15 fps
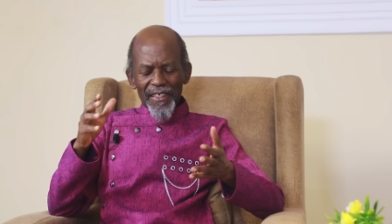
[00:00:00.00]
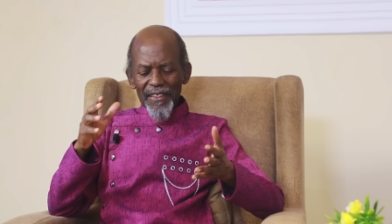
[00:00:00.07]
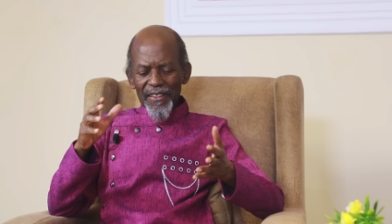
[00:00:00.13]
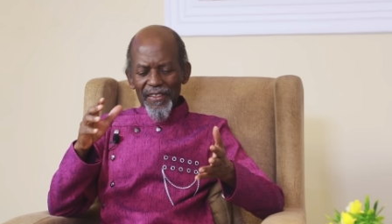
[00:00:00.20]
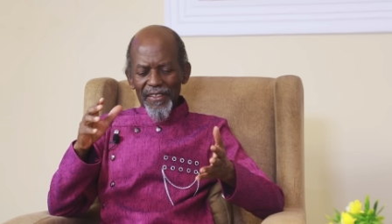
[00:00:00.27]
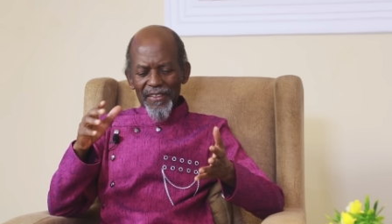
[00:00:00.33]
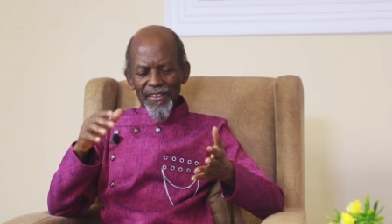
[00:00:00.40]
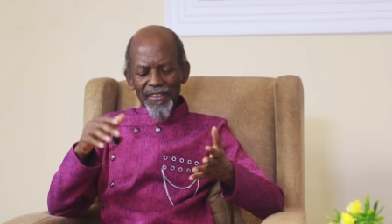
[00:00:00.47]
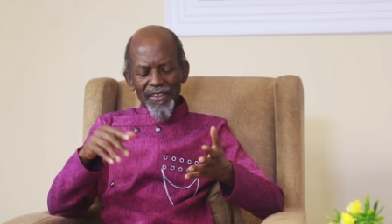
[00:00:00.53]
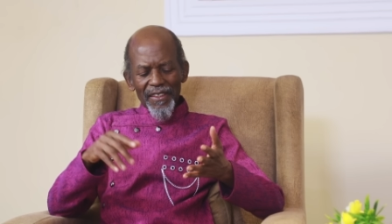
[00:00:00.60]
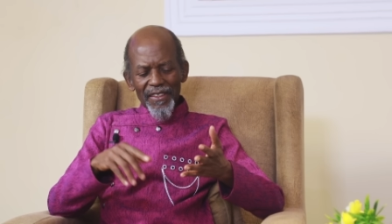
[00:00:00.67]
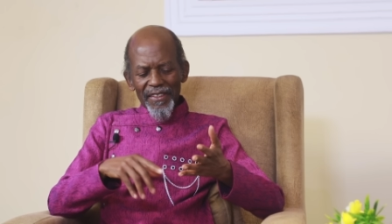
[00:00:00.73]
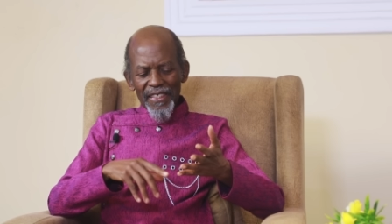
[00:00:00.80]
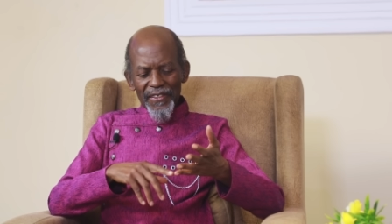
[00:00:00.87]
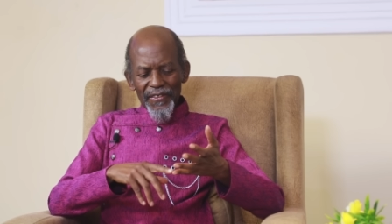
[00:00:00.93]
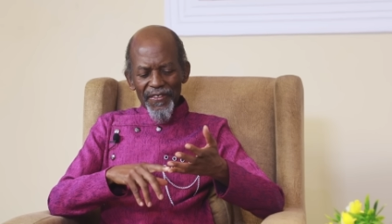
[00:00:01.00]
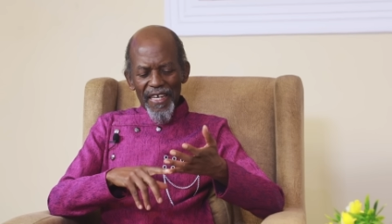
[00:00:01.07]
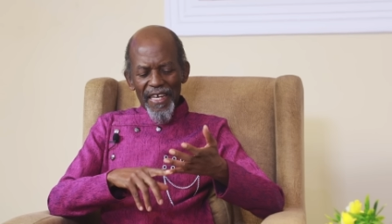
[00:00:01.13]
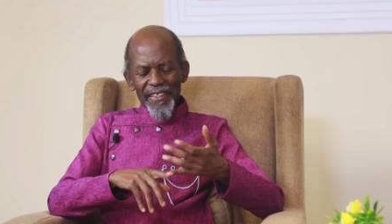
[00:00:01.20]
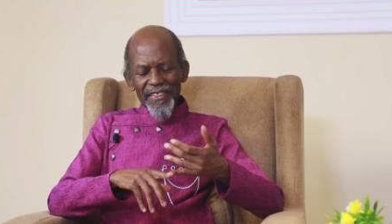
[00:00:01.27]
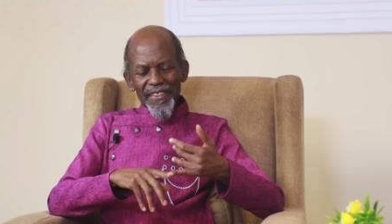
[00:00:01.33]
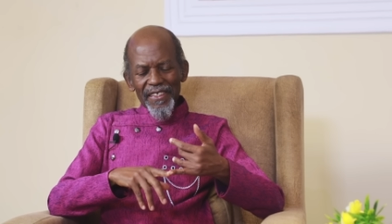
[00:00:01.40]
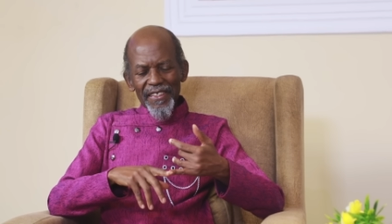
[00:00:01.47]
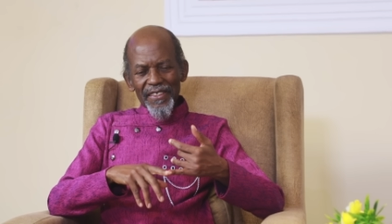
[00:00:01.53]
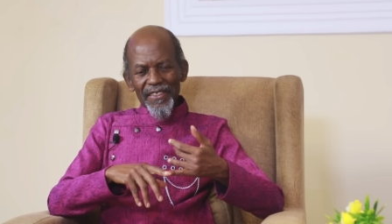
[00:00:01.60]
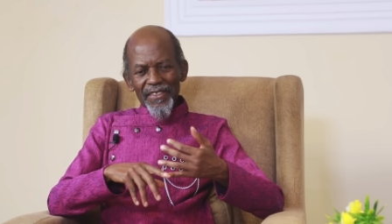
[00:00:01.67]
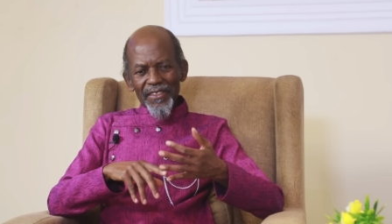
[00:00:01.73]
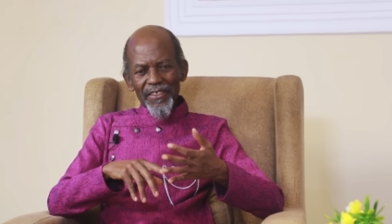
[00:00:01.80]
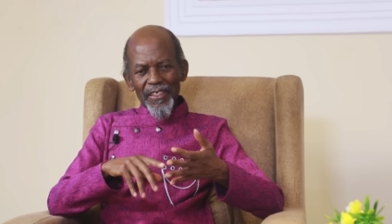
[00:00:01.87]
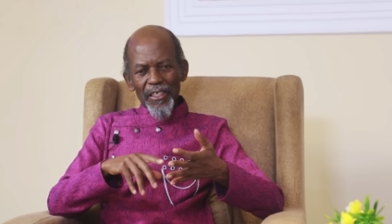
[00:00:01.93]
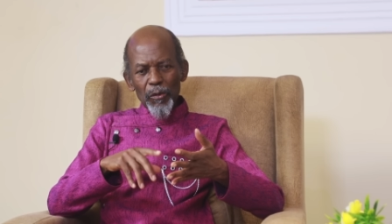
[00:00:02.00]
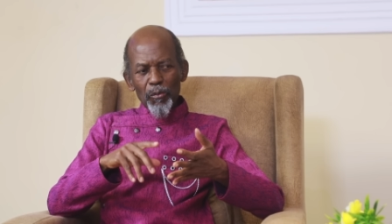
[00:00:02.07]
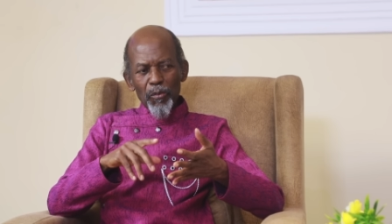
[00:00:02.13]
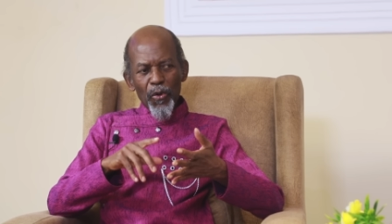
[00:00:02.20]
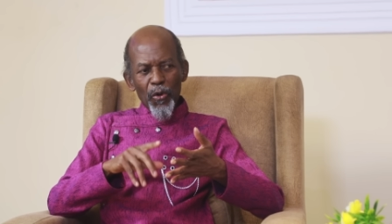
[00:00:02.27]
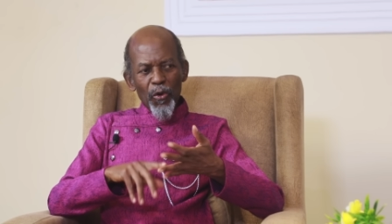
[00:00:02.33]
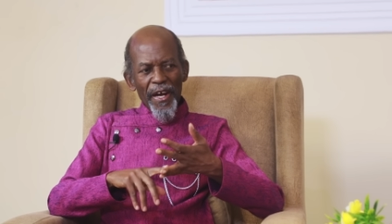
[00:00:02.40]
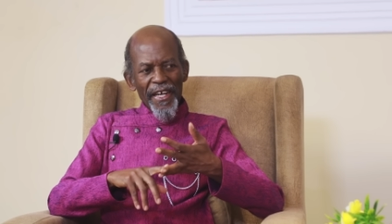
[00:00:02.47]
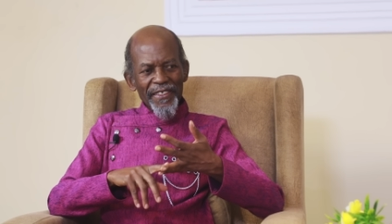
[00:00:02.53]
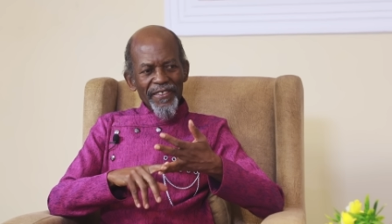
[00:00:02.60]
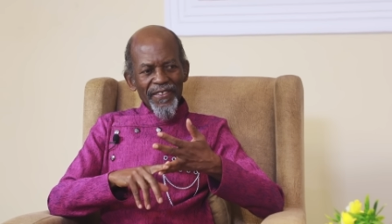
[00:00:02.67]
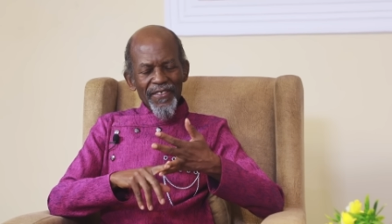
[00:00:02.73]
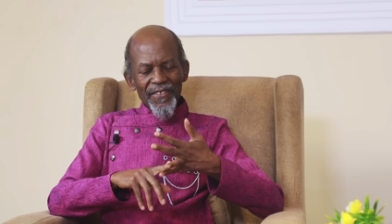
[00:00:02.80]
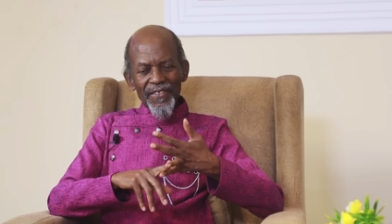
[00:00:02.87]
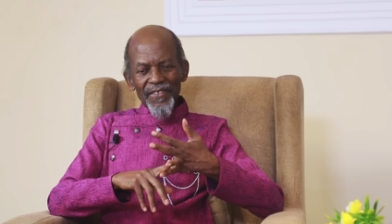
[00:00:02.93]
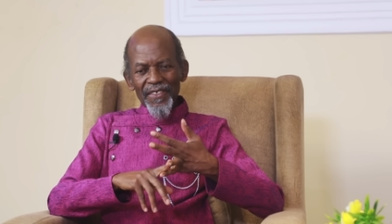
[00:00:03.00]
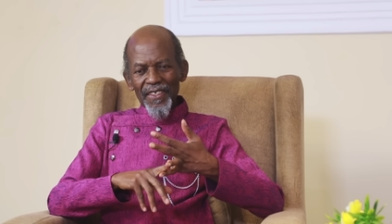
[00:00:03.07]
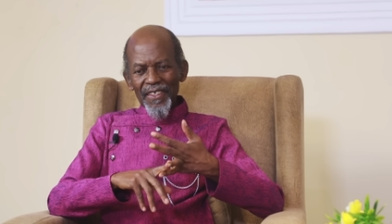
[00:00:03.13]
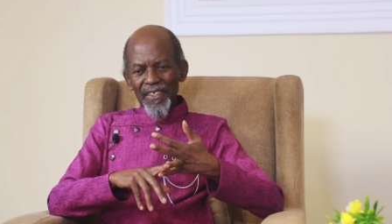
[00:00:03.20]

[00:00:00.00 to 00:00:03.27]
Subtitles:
the scientists, the poets,